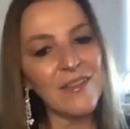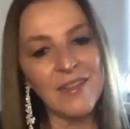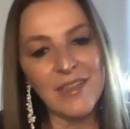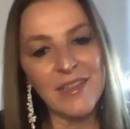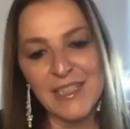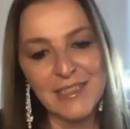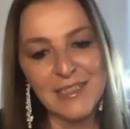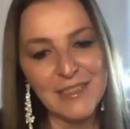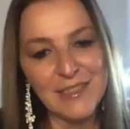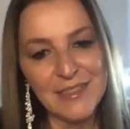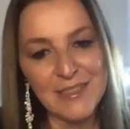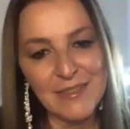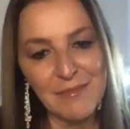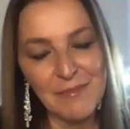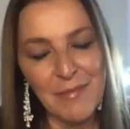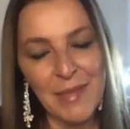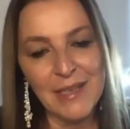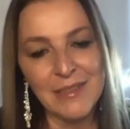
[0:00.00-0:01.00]
things
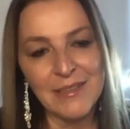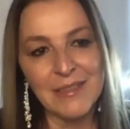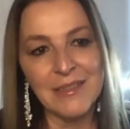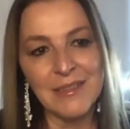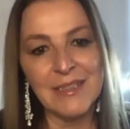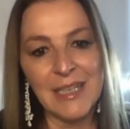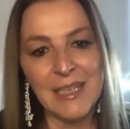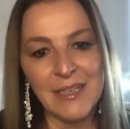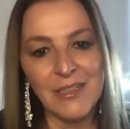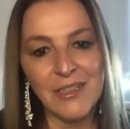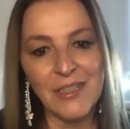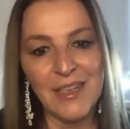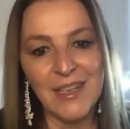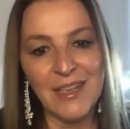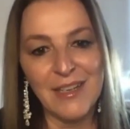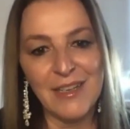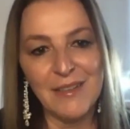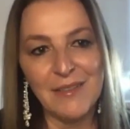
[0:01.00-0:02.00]
make such
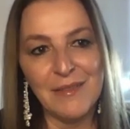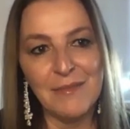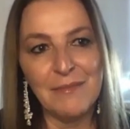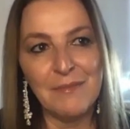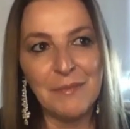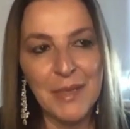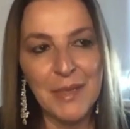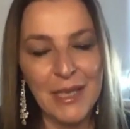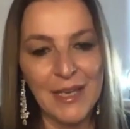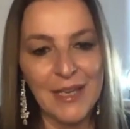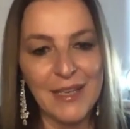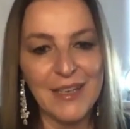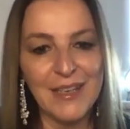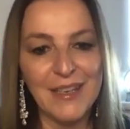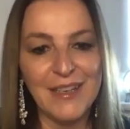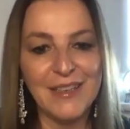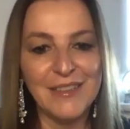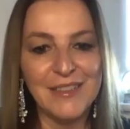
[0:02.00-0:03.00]
a
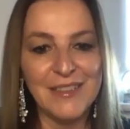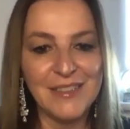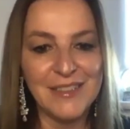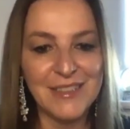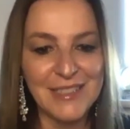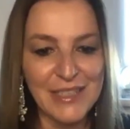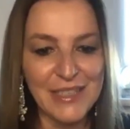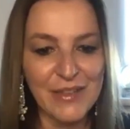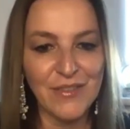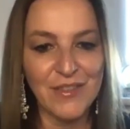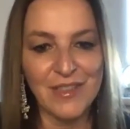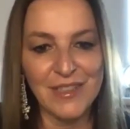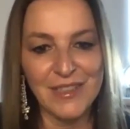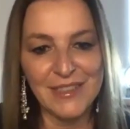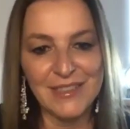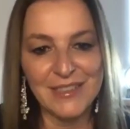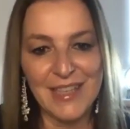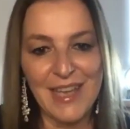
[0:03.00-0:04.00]
big
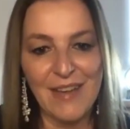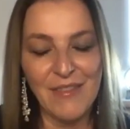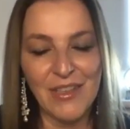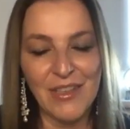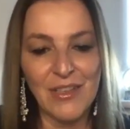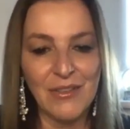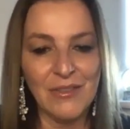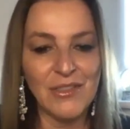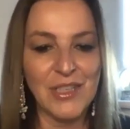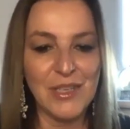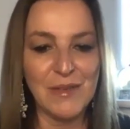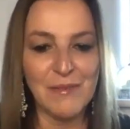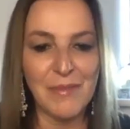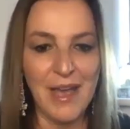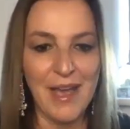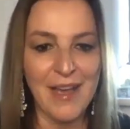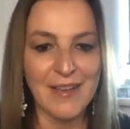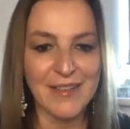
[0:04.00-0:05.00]
difference, have a huge
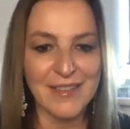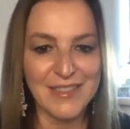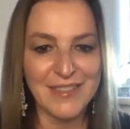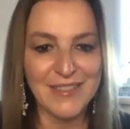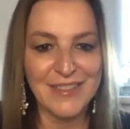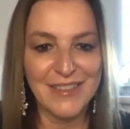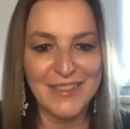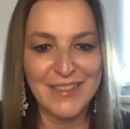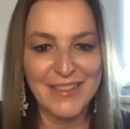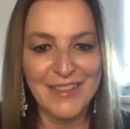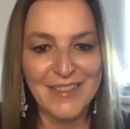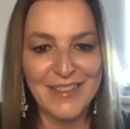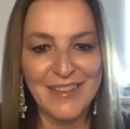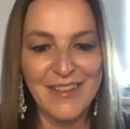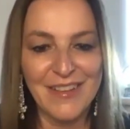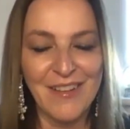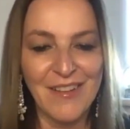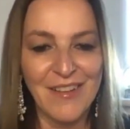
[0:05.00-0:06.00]
impact
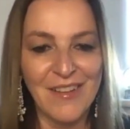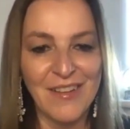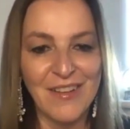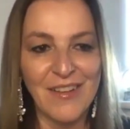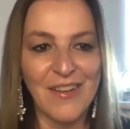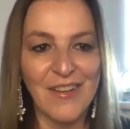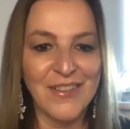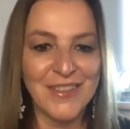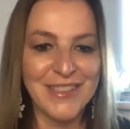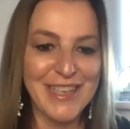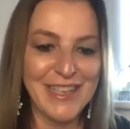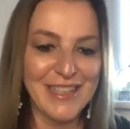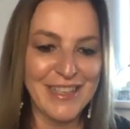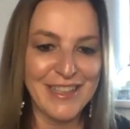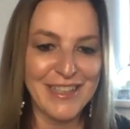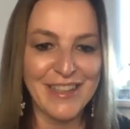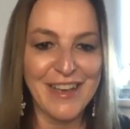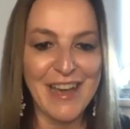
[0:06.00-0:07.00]
on our
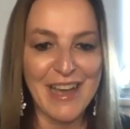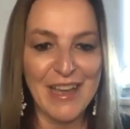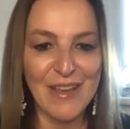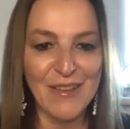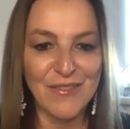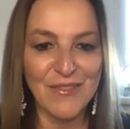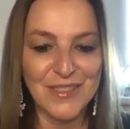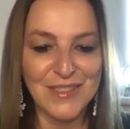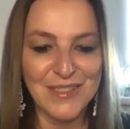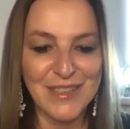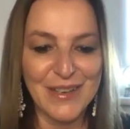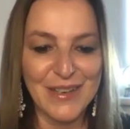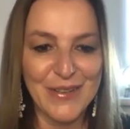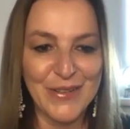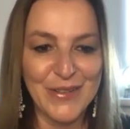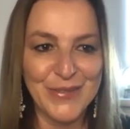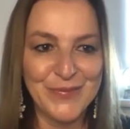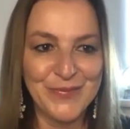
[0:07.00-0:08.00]
daily life.
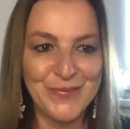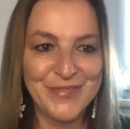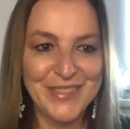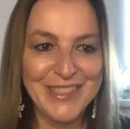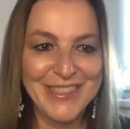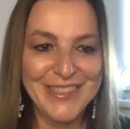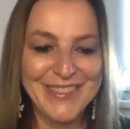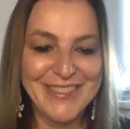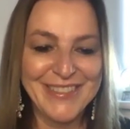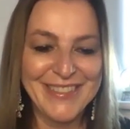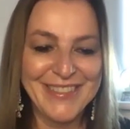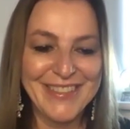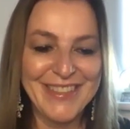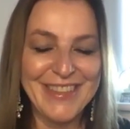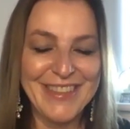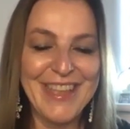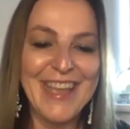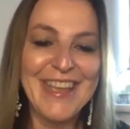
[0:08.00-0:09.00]
So
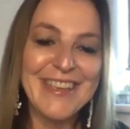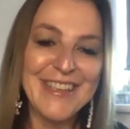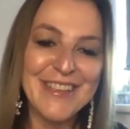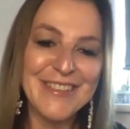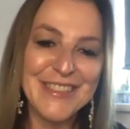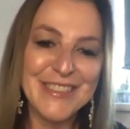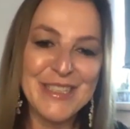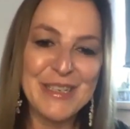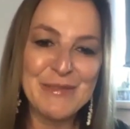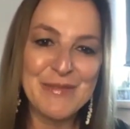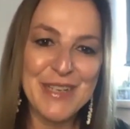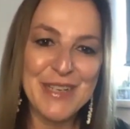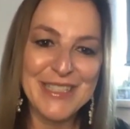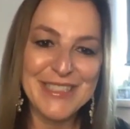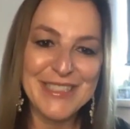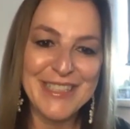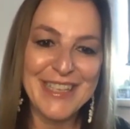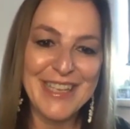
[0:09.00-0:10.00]
thank you so
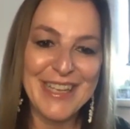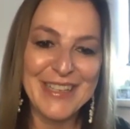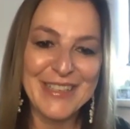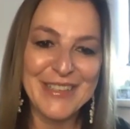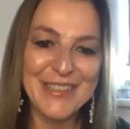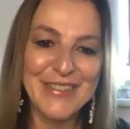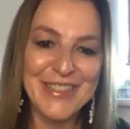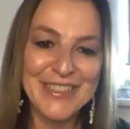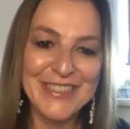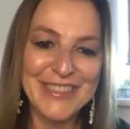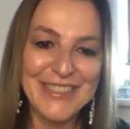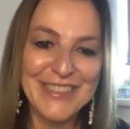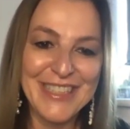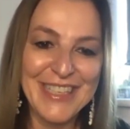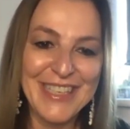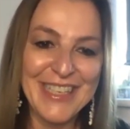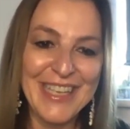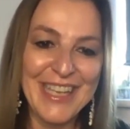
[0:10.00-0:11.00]
much again,
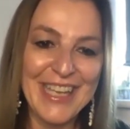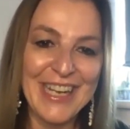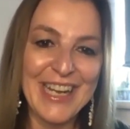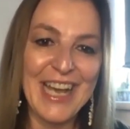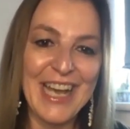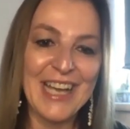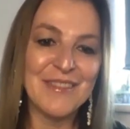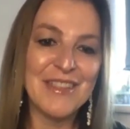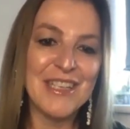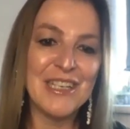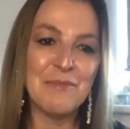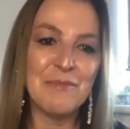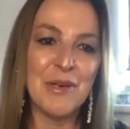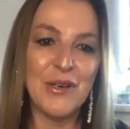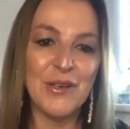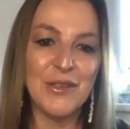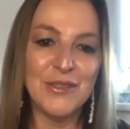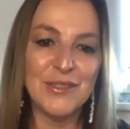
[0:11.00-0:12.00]
Quincy. And I'm going to
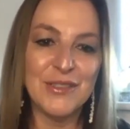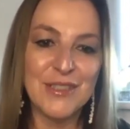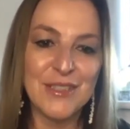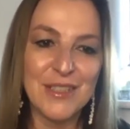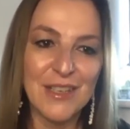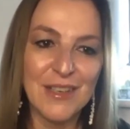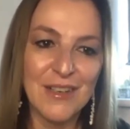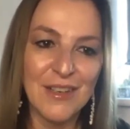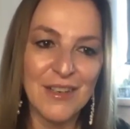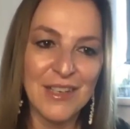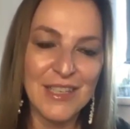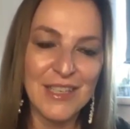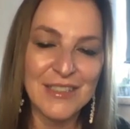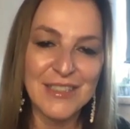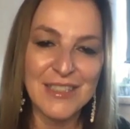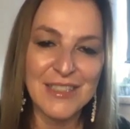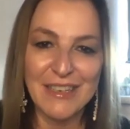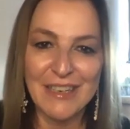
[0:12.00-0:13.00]
post her
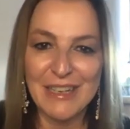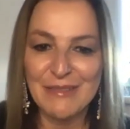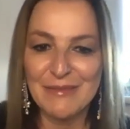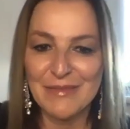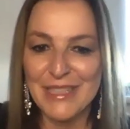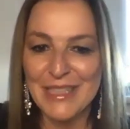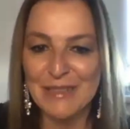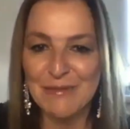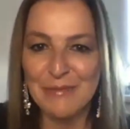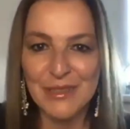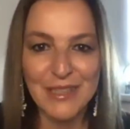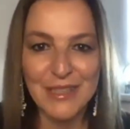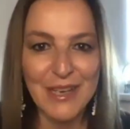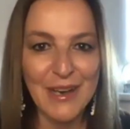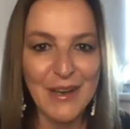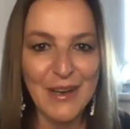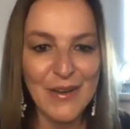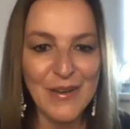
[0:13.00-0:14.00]
Instagram link
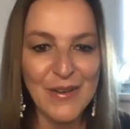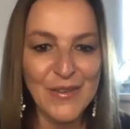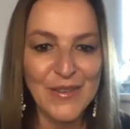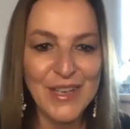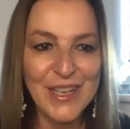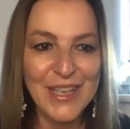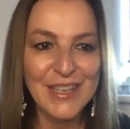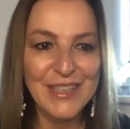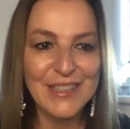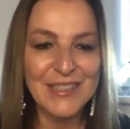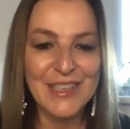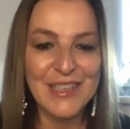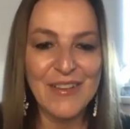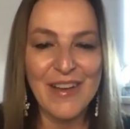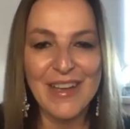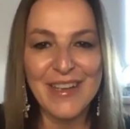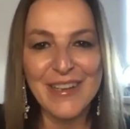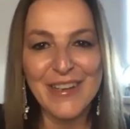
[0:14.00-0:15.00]
below. So
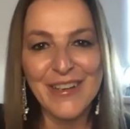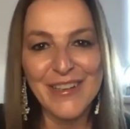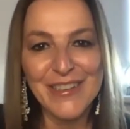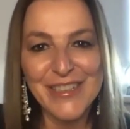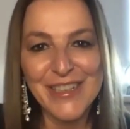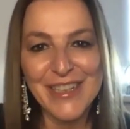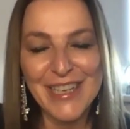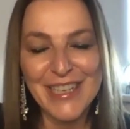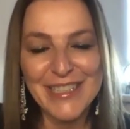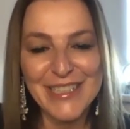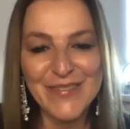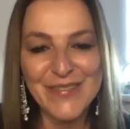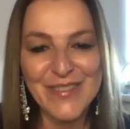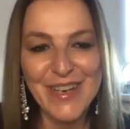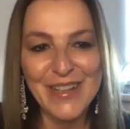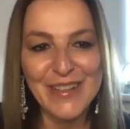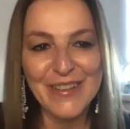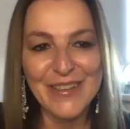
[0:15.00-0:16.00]
I encourage you guys to
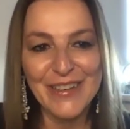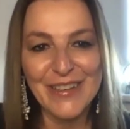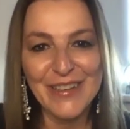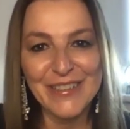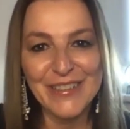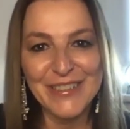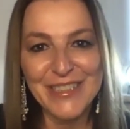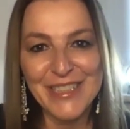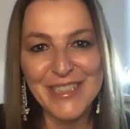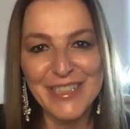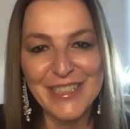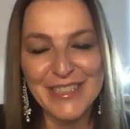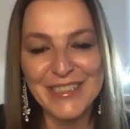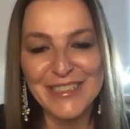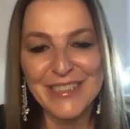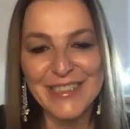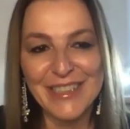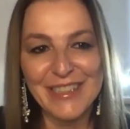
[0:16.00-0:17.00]
follow her. She
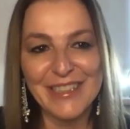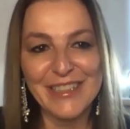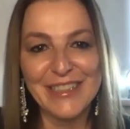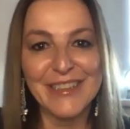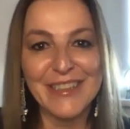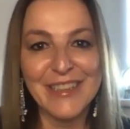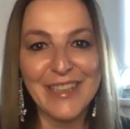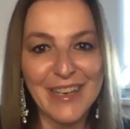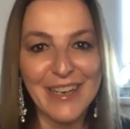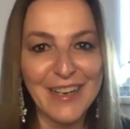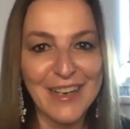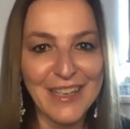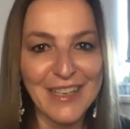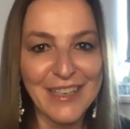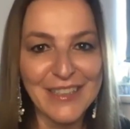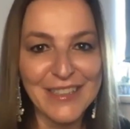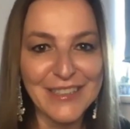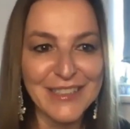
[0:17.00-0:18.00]
is
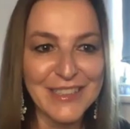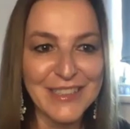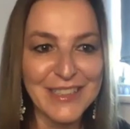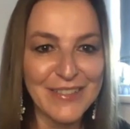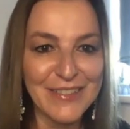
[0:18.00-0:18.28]
hilarious.